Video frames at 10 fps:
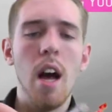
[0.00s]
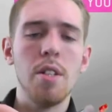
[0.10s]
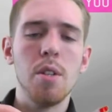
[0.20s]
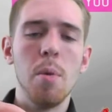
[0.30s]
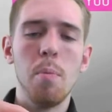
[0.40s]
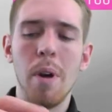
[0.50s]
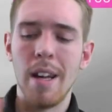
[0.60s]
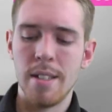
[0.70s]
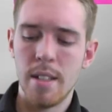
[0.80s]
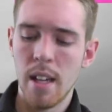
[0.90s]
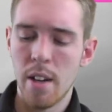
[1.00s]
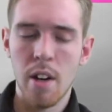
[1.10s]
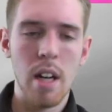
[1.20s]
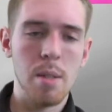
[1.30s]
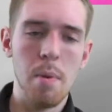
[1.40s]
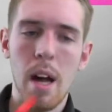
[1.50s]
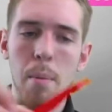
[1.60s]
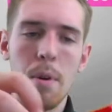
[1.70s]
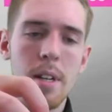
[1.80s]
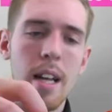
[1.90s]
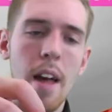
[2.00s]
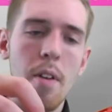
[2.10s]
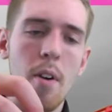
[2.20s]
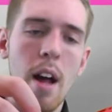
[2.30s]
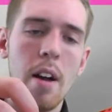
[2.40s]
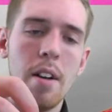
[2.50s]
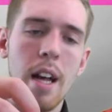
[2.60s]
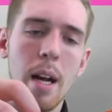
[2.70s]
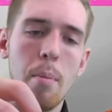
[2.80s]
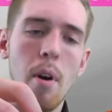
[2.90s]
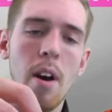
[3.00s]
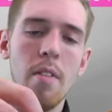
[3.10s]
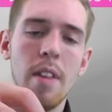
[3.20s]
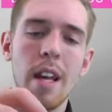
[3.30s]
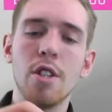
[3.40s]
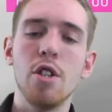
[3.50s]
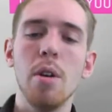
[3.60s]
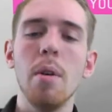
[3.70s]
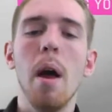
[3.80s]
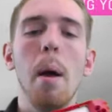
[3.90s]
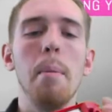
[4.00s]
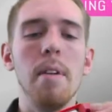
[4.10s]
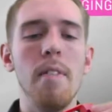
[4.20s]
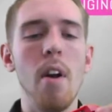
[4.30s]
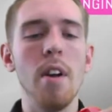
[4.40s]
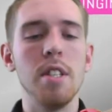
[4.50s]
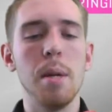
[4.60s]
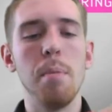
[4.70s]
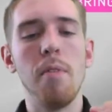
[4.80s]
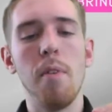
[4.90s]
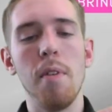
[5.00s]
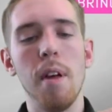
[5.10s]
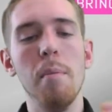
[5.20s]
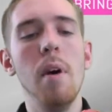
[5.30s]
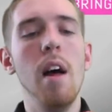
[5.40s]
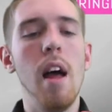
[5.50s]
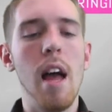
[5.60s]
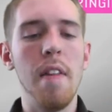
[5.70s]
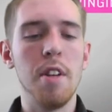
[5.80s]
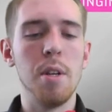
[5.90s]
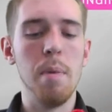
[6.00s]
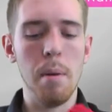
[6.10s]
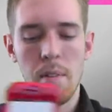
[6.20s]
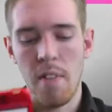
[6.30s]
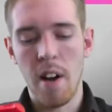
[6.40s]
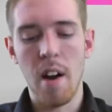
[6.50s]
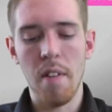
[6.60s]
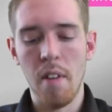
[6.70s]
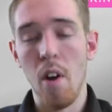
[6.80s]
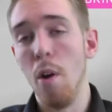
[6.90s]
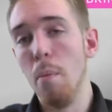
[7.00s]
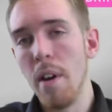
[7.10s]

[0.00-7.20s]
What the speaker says: So telling a customer how to put it together and how to take it apart and everything should be very simple for them, and they should be able to figure it out on their own.